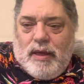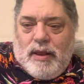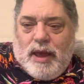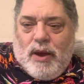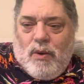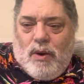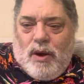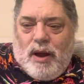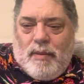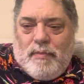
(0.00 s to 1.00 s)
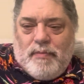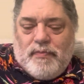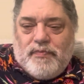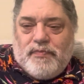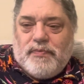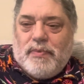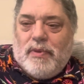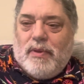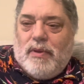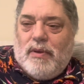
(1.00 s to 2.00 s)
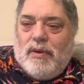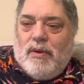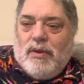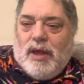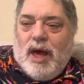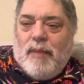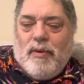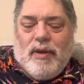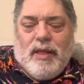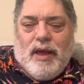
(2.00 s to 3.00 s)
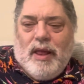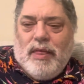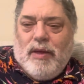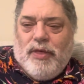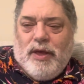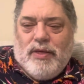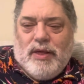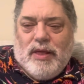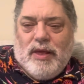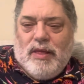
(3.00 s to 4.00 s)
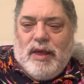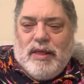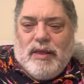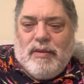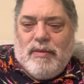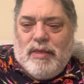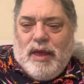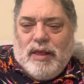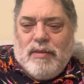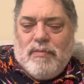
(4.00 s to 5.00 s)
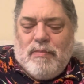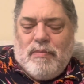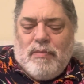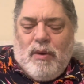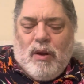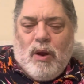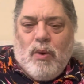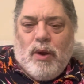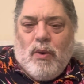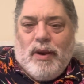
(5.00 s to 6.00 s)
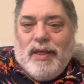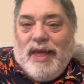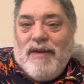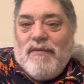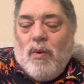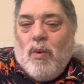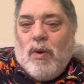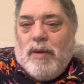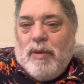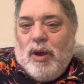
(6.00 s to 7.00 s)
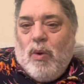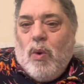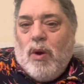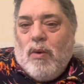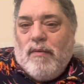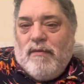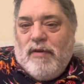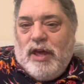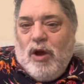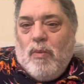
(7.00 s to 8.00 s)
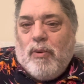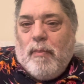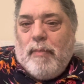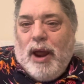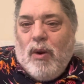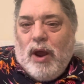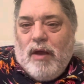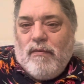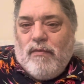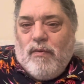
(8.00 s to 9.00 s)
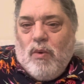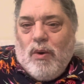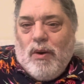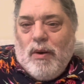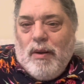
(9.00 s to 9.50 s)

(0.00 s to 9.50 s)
Now, um, on top of uh, other things that, that, that are going on, they've already been caught on video preparing for